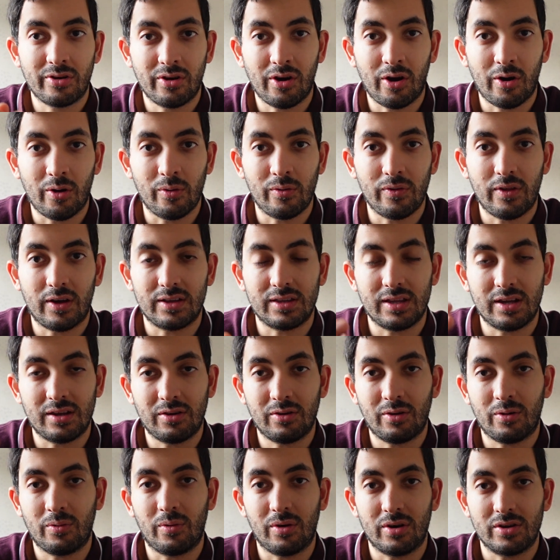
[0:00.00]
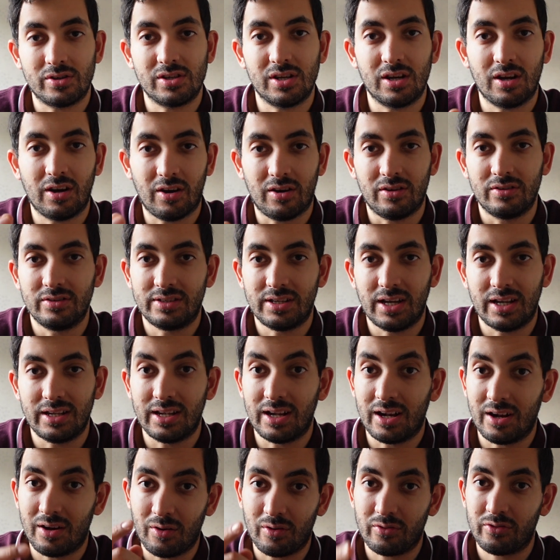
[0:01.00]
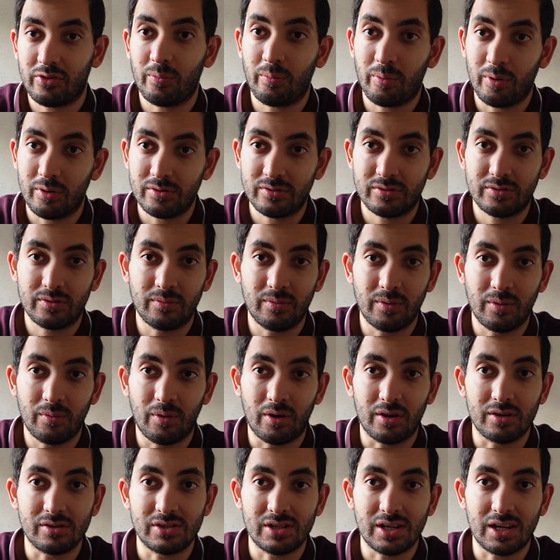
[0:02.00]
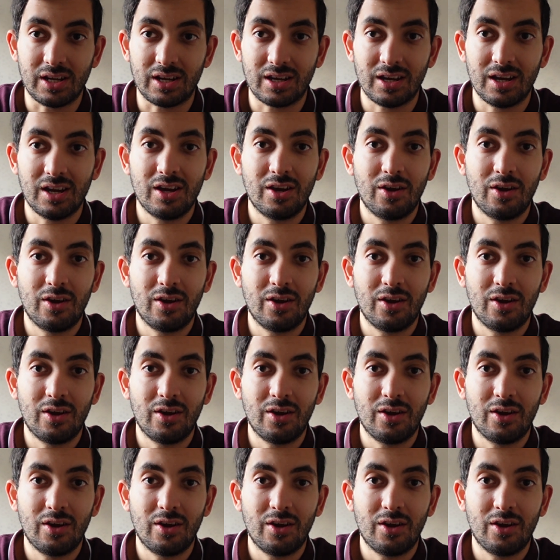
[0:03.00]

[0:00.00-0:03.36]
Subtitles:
know that they're not watching content and they're not supposed to be watching.